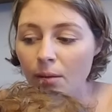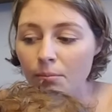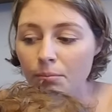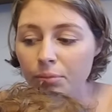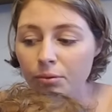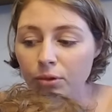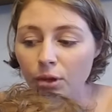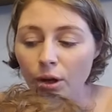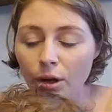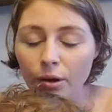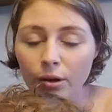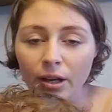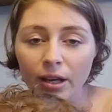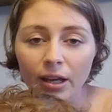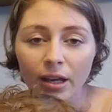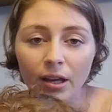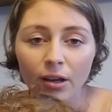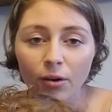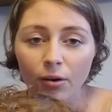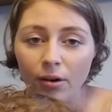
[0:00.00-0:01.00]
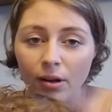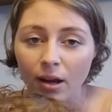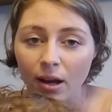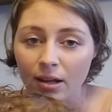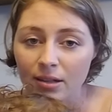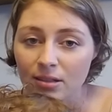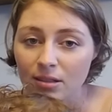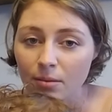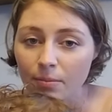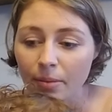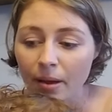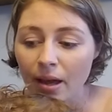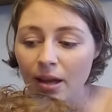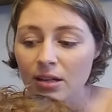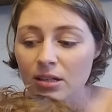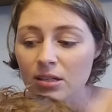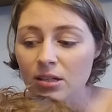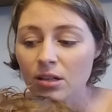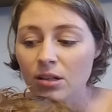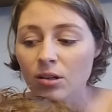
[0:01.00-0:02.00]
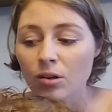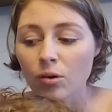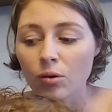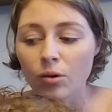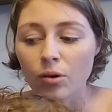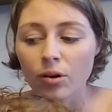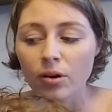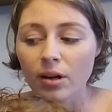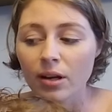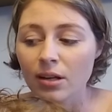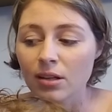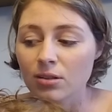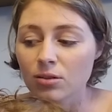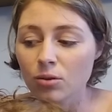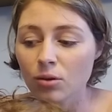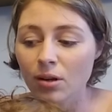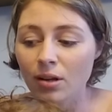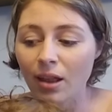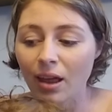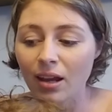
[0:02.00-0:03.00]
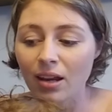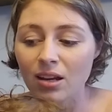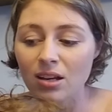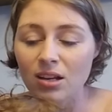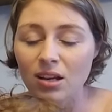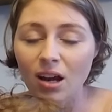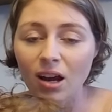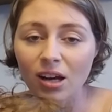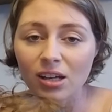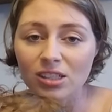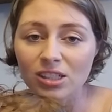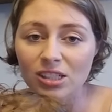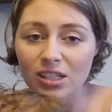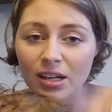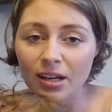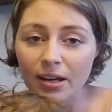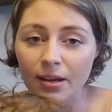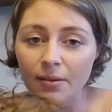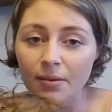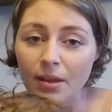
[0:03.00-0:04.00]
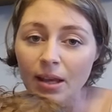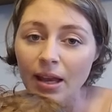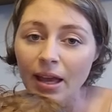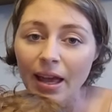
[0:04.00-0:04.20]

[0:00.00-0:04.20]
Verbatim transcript: bloating or constipation or any sort of like nausea.